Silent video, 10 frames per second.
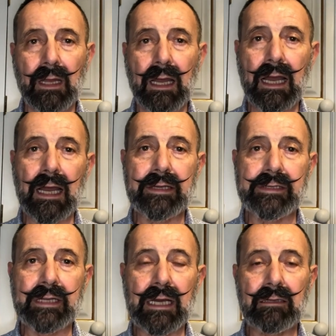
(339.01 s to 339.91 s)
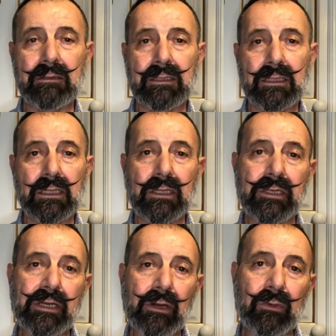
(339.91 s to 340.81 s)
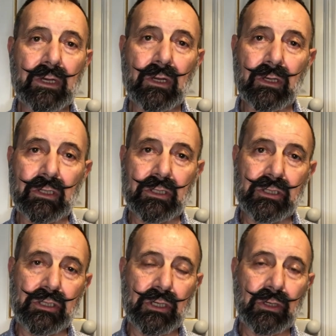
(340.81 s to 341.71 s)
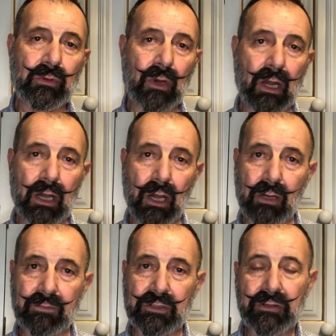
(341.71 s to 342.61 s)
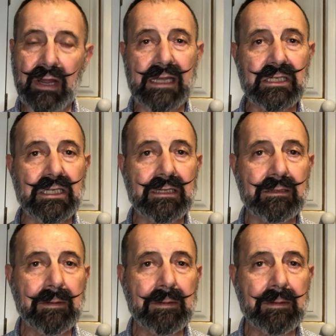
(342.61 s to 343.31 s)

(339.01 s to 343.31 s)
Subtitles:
and you don't want to look too overdressed,